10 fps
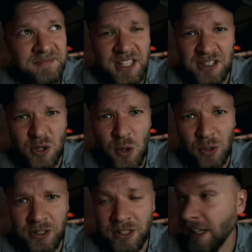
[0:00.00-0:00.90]
It gets
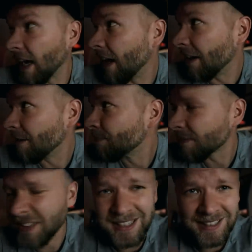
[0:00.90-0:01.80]
cold here in Canada.
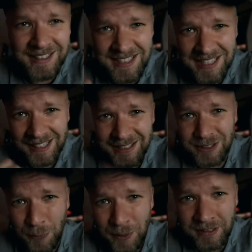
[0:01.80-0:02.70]
Gotta de-ice
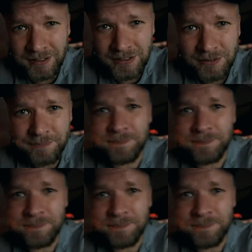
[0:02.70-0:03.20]
the wings.